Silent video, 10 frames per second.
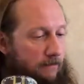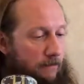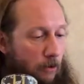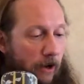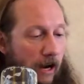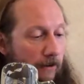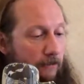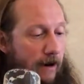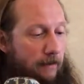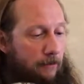looking
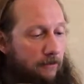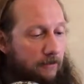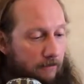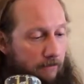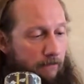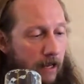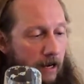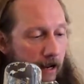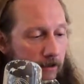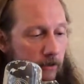after animals and being
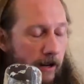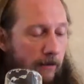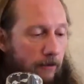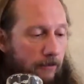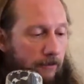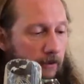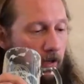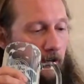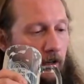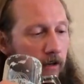nice to animals.
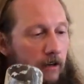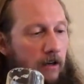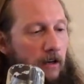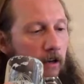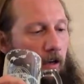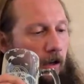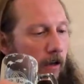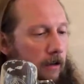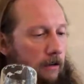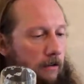
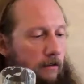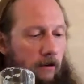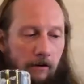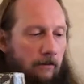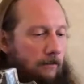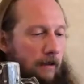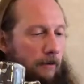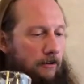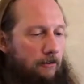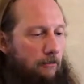Not that
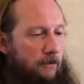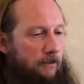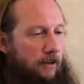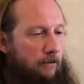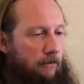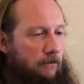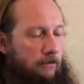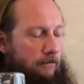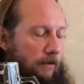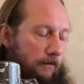much humans, they don't,
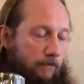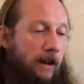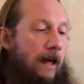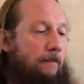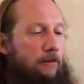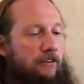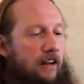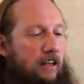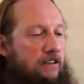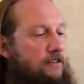but animals at
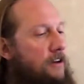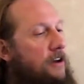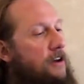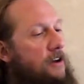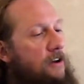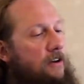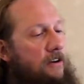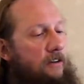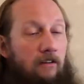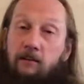least.
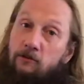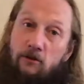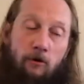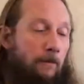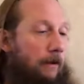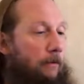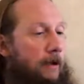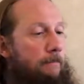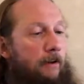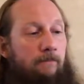It's a joke, by the way.
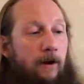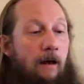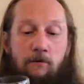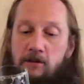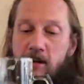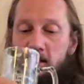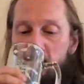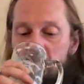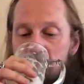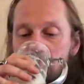But I would say
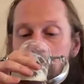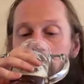this is